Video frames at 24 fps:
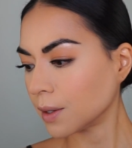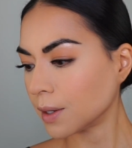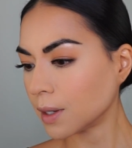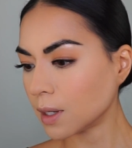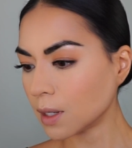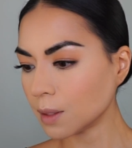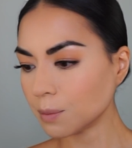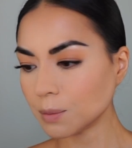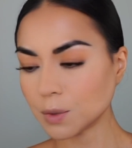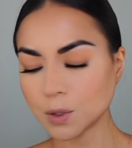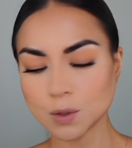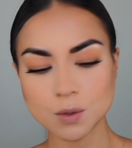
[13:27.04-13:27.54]

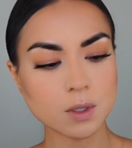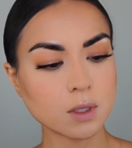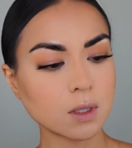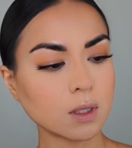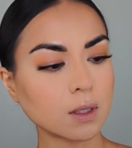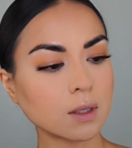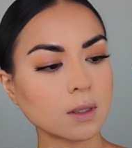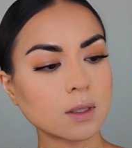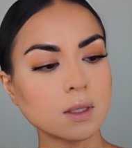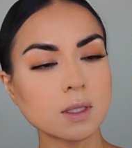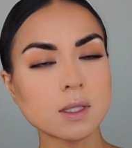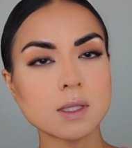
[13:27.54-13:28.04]
I'm
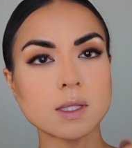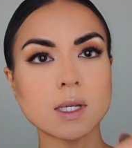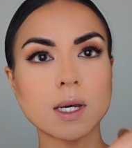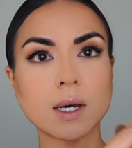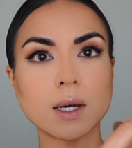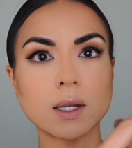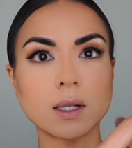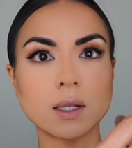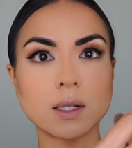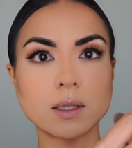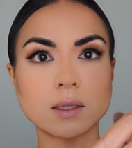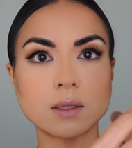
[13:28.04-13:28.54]
using this
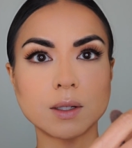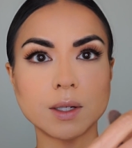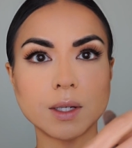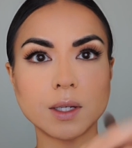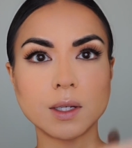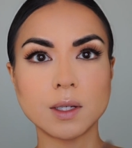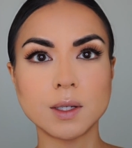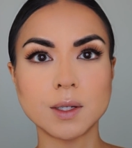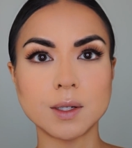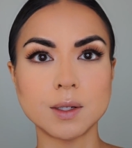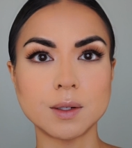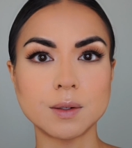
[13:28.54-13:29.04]
highlighter
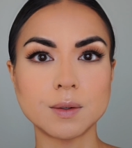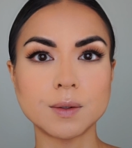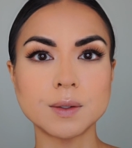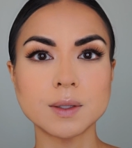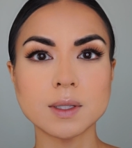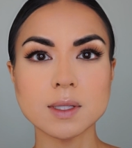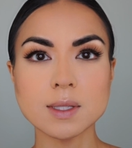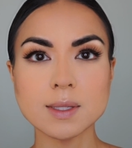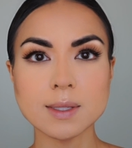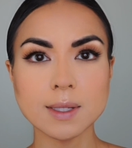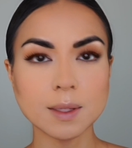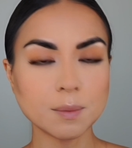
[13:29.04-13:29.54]
here on
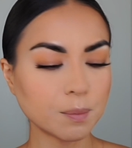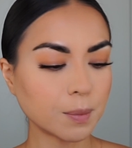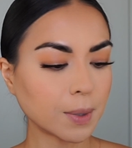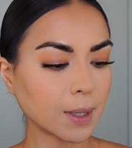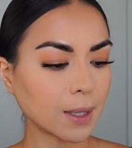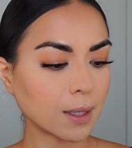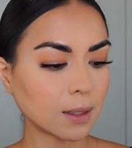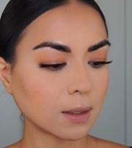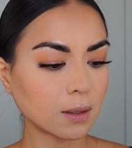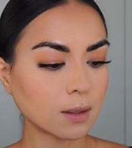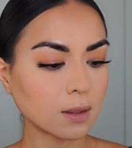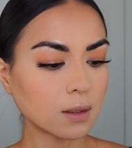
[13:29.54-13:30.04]
the same
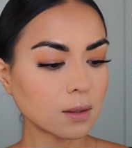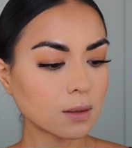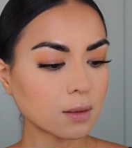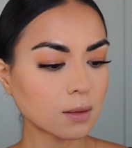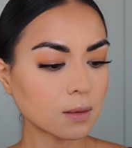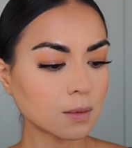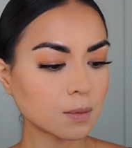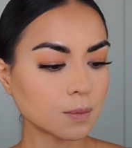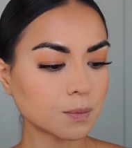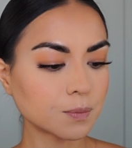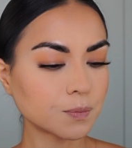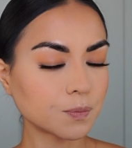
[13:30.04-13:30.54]

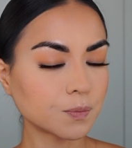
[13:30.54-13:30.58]
palette